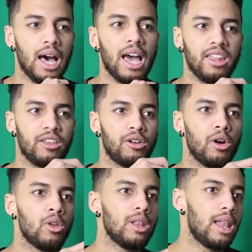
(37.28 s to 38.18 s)

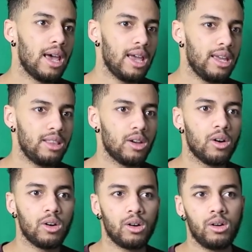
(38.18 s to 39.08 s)
either online
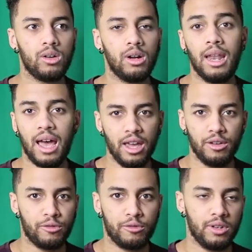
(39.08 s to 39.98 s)
or
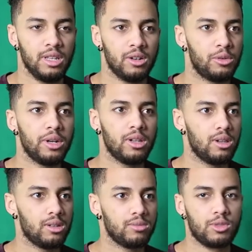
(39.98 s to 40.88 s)
live in a
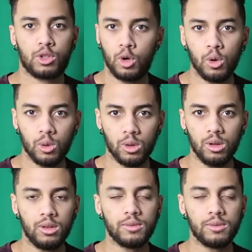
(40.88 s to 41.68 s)
real school,